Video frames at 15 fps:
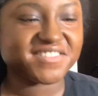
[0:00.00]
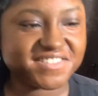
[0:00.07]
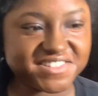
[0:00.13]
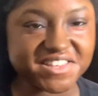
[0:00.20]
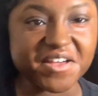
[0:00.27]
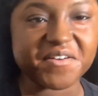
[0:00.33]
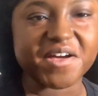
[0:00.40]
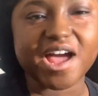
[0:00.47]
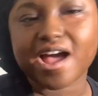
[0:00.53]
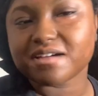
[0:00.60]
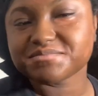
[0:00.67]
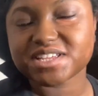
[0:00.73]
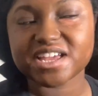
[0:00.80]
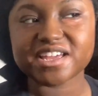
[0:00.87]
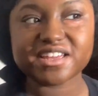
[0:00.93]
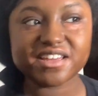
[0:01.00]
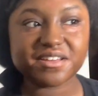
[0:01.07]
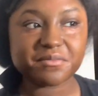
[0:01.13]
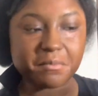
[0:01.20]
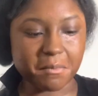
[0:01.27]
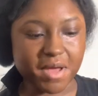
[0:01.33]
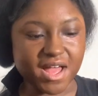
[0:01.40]
So I'm taking
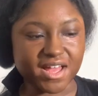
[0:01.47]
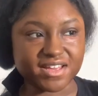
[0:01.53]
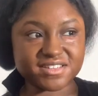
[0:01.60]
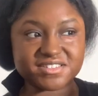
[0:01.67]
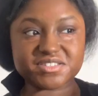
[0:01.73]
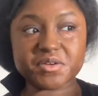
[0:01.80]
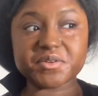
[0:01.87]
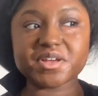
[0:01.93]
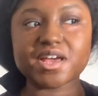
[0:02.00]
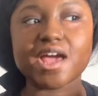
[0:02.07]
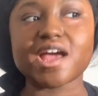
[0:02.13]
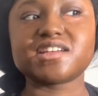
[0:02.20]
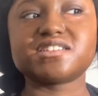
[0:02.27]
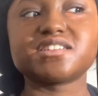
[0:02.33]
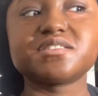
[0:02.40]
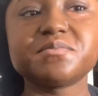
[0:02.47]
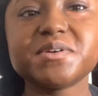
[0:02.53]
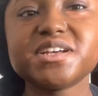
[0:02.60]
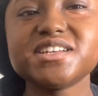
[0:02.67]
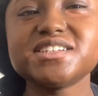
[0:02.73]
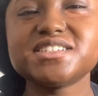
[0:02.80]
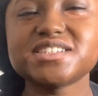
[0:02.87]
my Sonia Kashuk
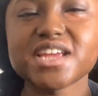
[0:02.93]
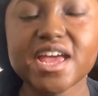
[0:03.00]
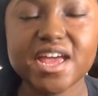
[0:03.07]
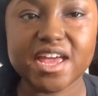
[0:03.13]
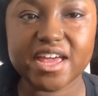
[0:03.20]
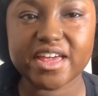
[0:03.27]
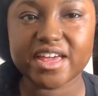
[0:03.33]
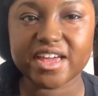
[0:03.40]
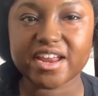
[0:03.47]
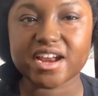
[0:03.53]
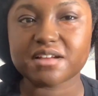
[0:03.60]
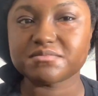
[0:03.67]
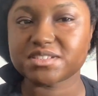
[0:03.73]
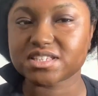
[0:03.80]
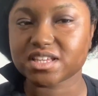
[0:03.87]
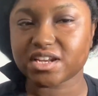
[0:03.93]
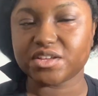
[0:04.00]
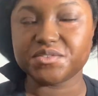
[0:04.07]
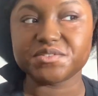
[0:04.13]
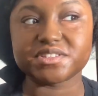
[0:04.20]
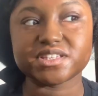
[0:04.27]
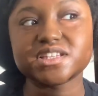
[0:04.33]
sponge, and I'm just going to
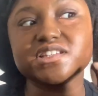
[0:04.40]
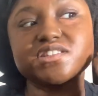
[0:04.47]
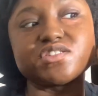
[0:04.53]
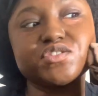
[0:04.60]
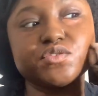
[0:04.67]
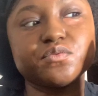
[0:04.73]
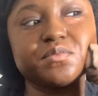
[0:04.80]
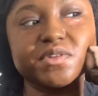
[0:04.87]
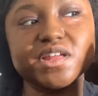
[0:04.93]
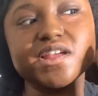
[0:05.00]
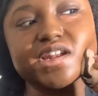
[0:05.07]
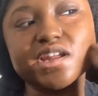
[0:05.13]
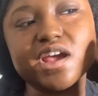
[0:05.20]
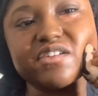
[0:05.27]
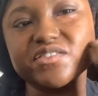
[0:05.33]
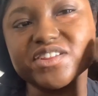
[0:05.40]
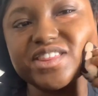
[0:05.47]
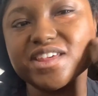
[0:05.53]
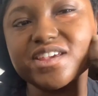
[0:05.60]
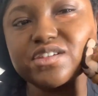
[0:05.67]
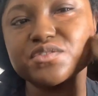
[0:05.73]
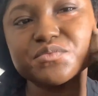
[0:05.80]
use this to blend
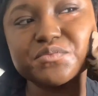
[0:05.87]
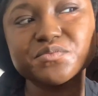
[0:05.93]
everything.